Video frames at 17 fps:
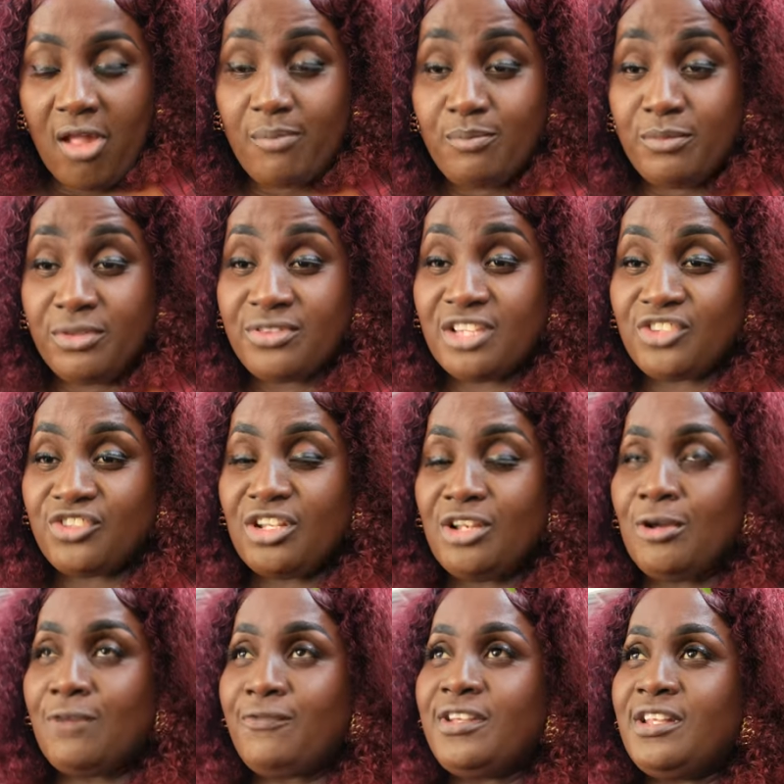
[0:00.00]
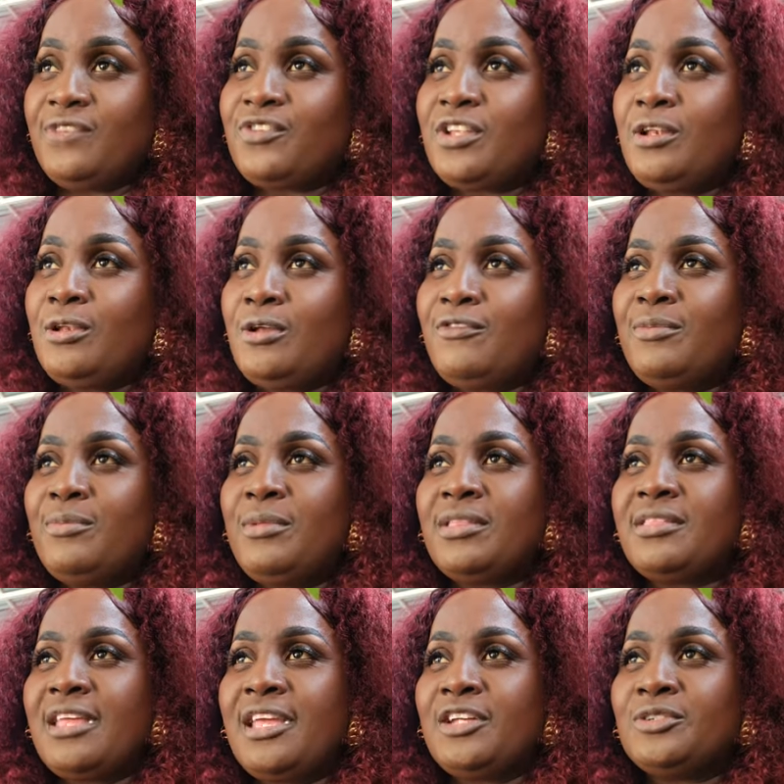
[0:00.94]
Me say she loving, she love him.
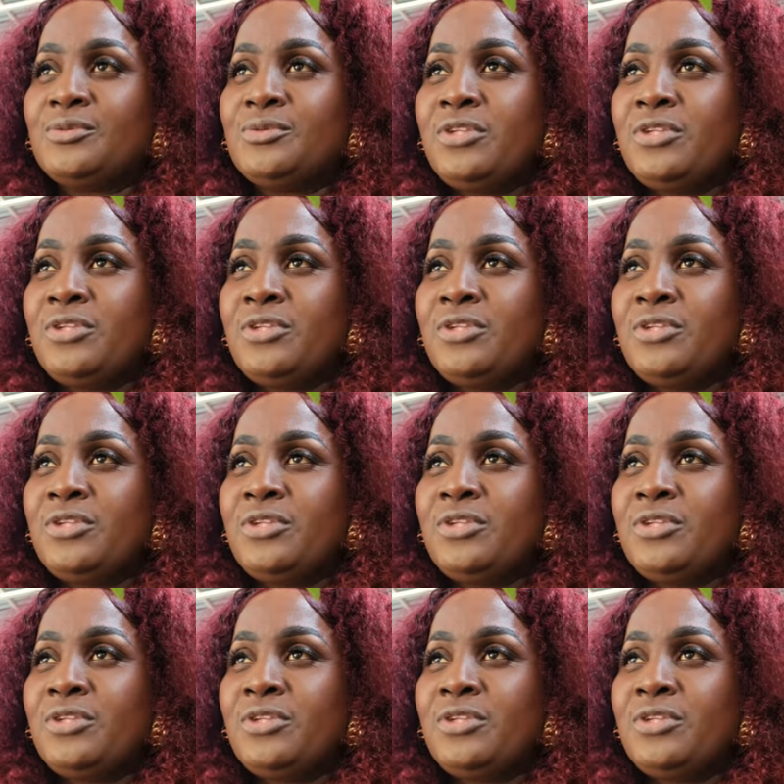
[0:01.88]
say,